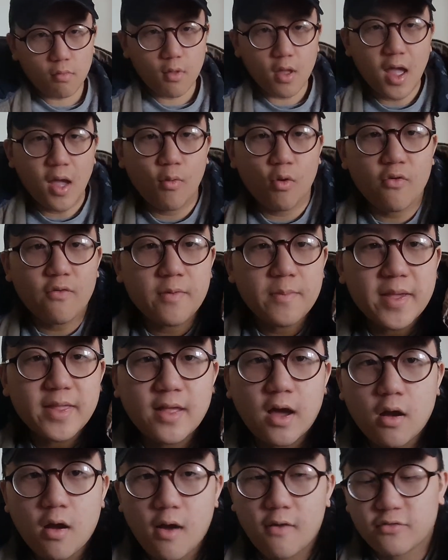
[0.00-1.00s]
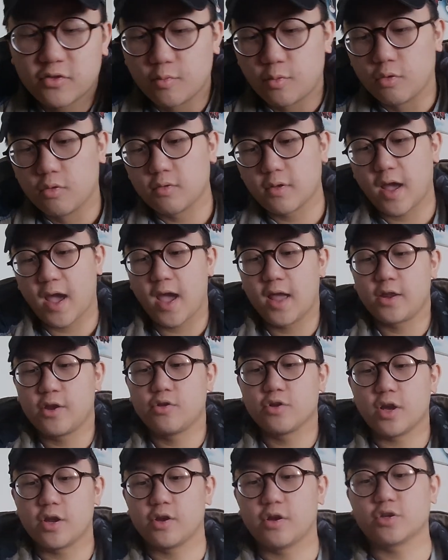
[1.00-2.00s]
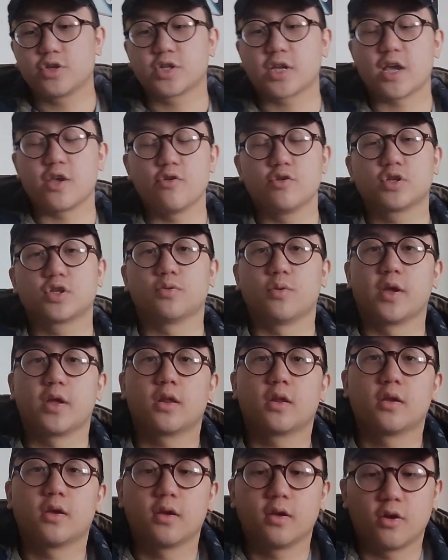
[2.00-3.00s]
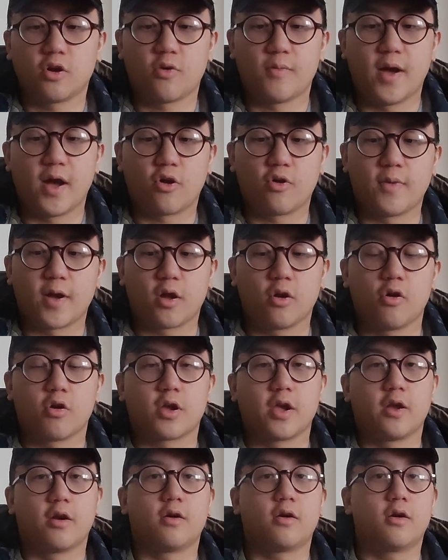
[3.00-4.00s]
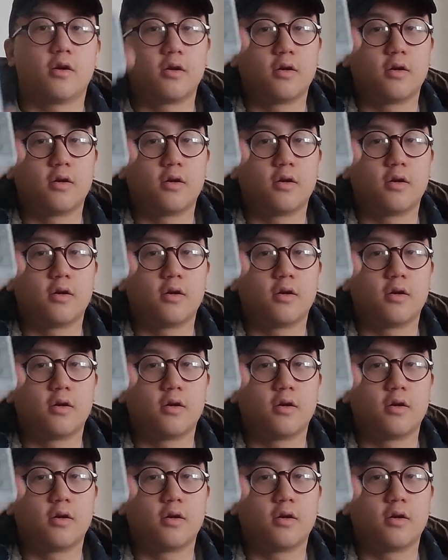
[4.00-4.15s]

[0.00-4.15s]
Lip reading: It won't even be that comfortable, and I'll just get used to it. Oh, I've got my clock here.